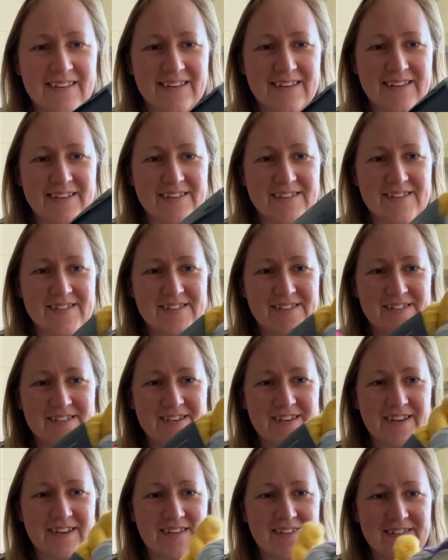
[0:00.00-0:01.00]
This is
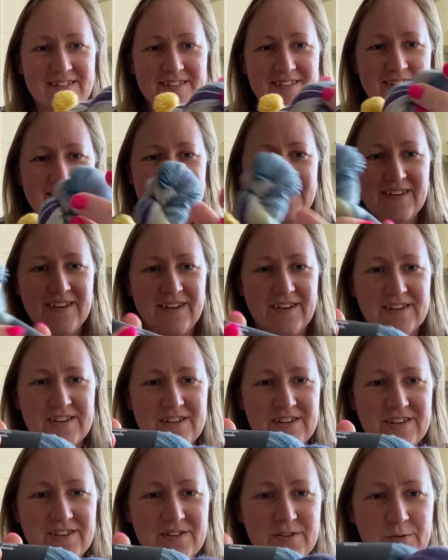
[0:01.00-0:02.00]
just, oh,
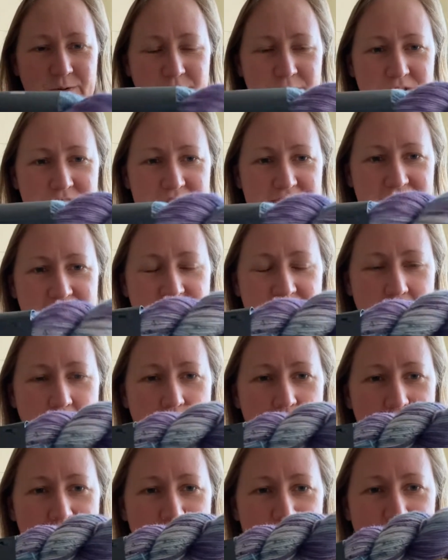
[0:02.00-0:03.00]
it's just gorgeous. I don't
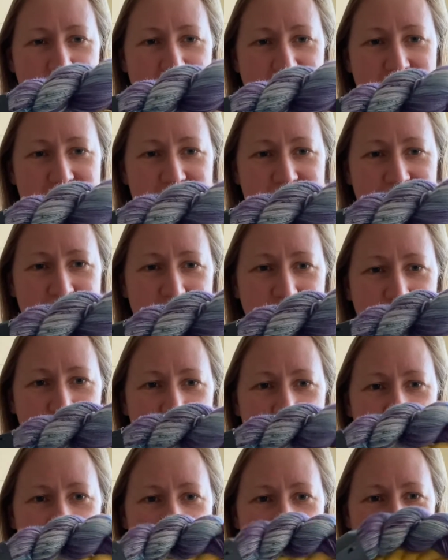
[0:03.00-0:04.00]
have plans
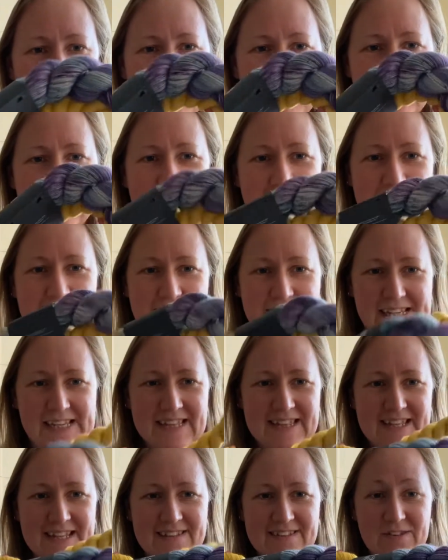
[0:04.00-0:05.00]
for
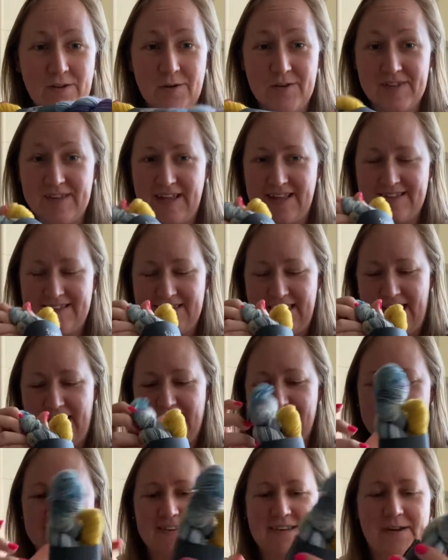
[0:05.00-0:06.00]
these sock sets
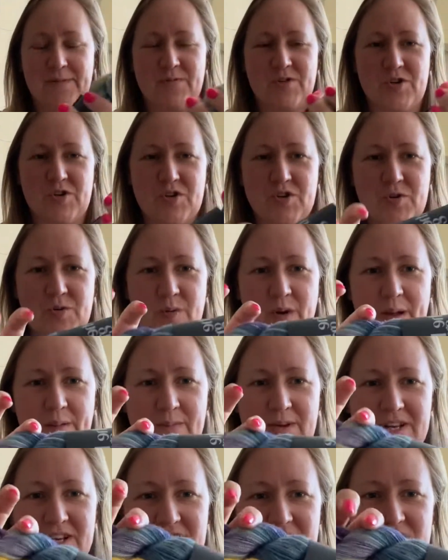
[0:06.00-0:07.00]
yet. I'm not sure what I'm
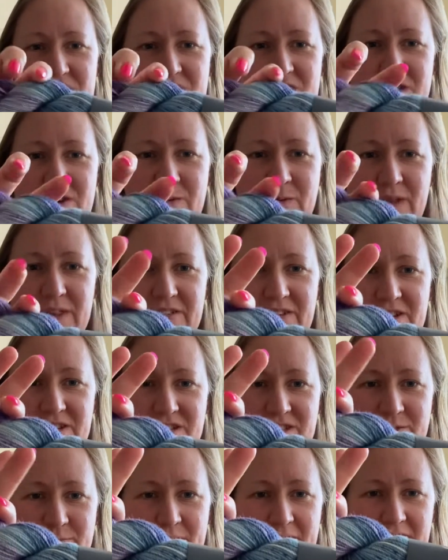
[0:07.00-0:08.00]
going to do, whether I'll
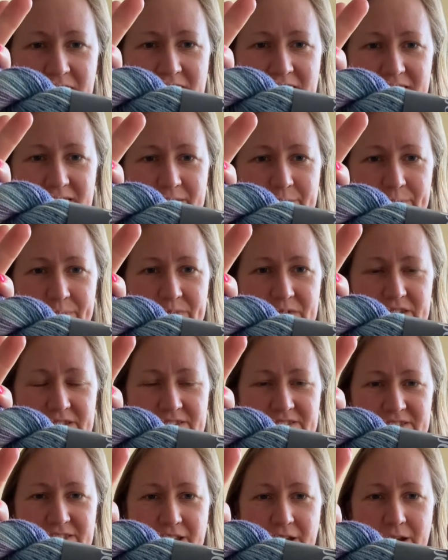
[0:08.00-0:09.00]
just make
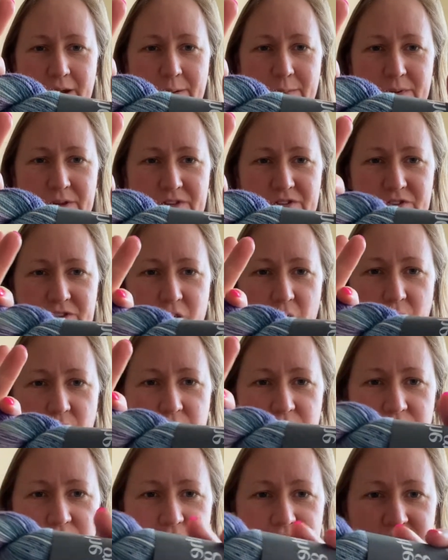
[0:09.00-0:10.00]
some
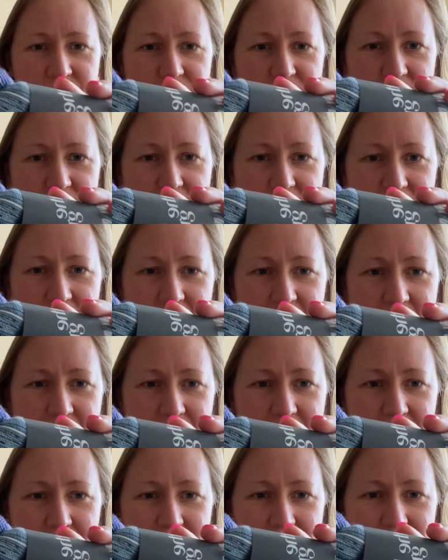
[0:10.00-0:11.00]
socks
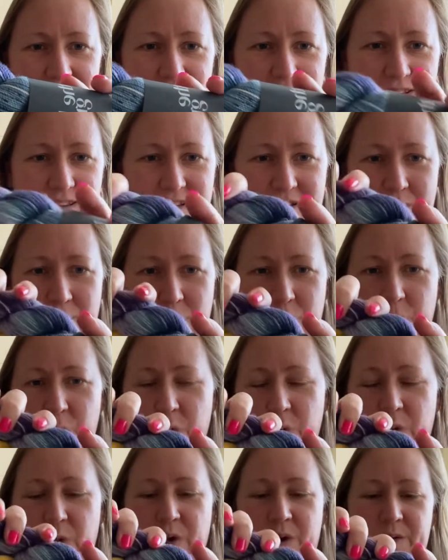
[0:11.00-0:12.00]

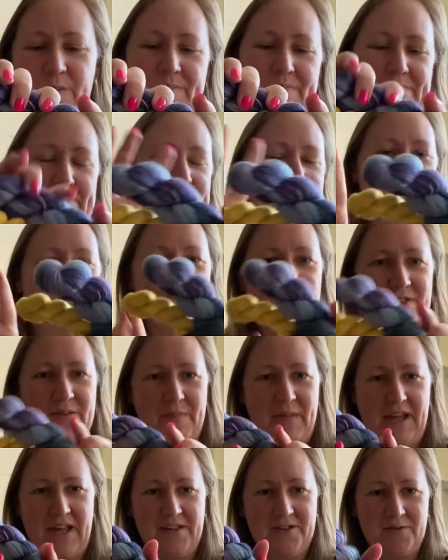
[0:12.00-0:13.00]
or do
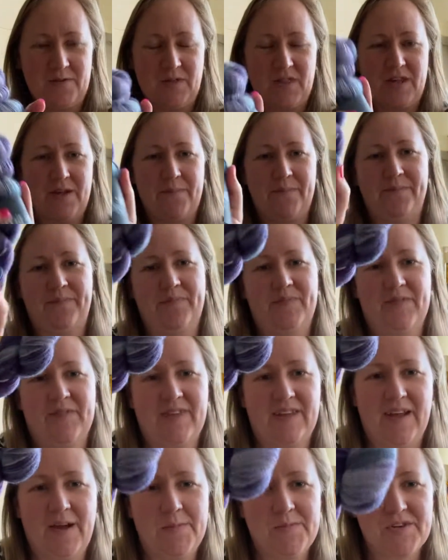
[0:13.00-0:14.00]
something else with them.
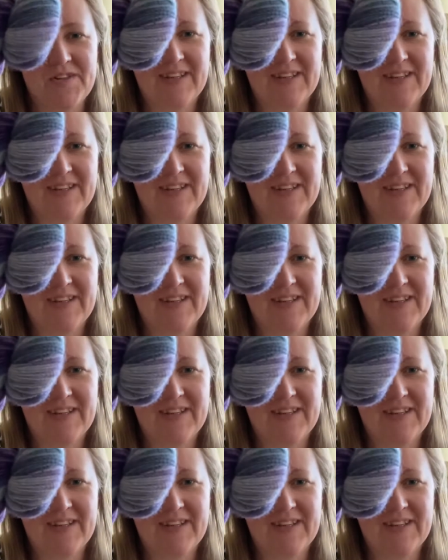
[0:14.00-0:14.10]
I'm just